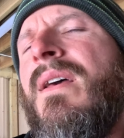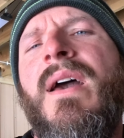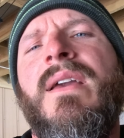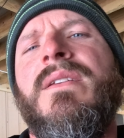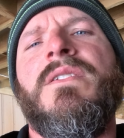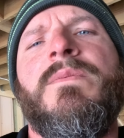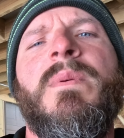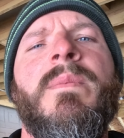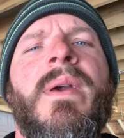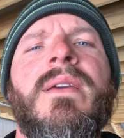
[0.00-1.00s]
I could just
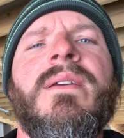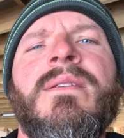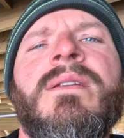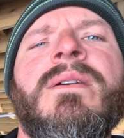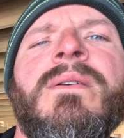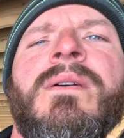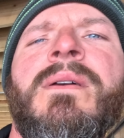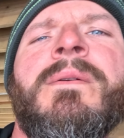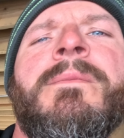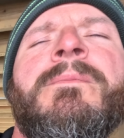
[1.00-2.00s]
be making, you know,
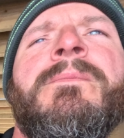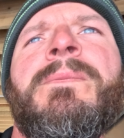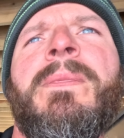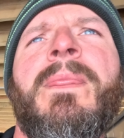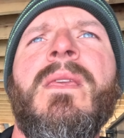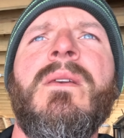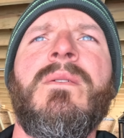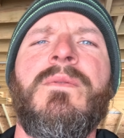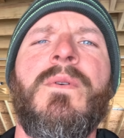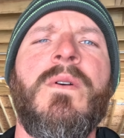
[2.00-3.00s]

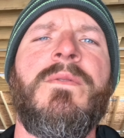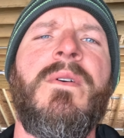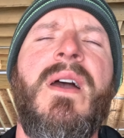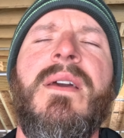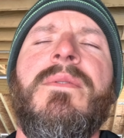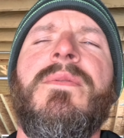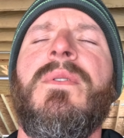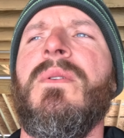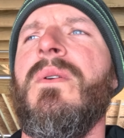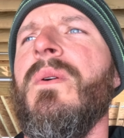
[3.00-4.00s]
4 or 5
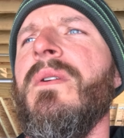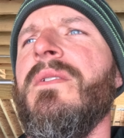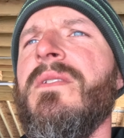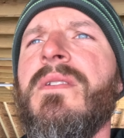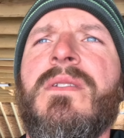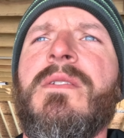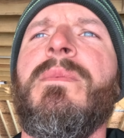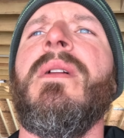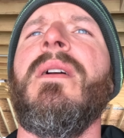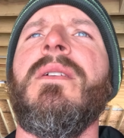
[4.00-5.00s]
full cords to
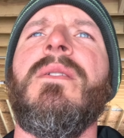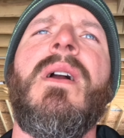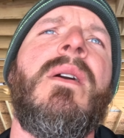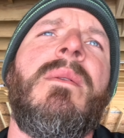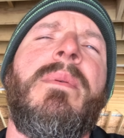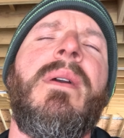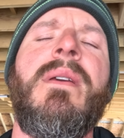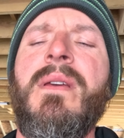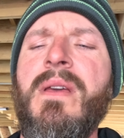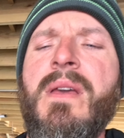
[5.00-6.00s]
split on the ground and
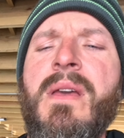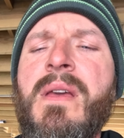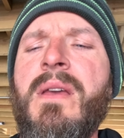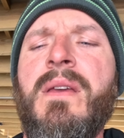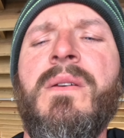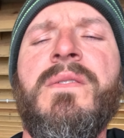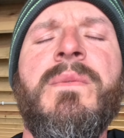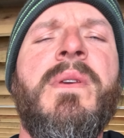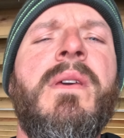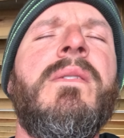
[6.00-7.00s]
pay, you know,
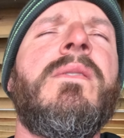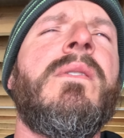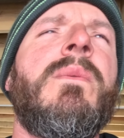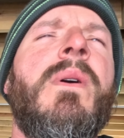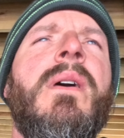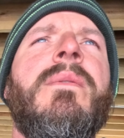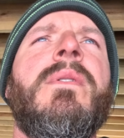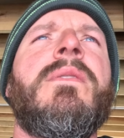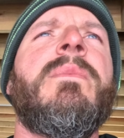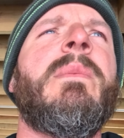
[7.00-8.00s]
some kids or
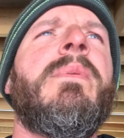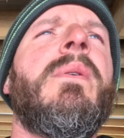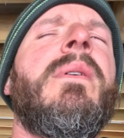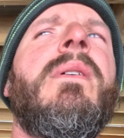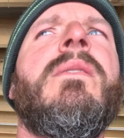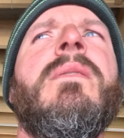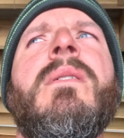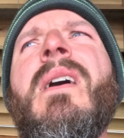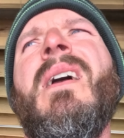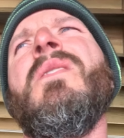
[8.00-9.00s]
whatever, some employees.
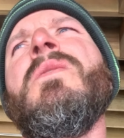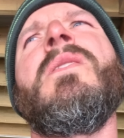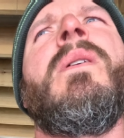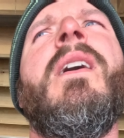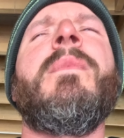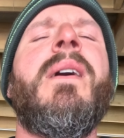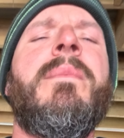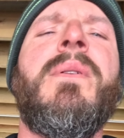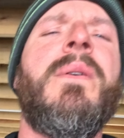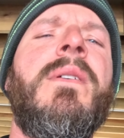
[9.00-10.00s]
I usually don't have my
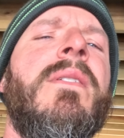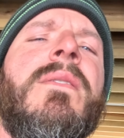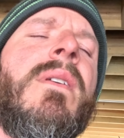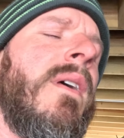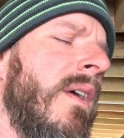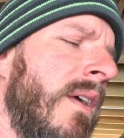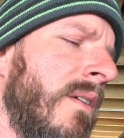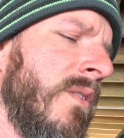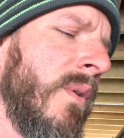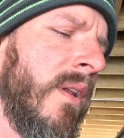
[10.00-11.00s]
employees
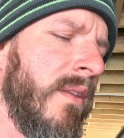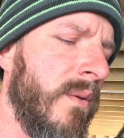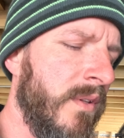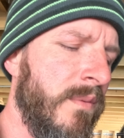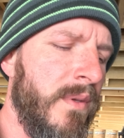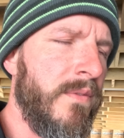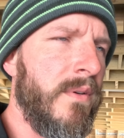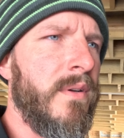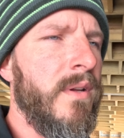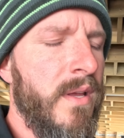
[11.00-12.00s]
do anything with me
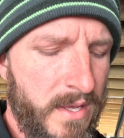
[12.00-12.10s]
for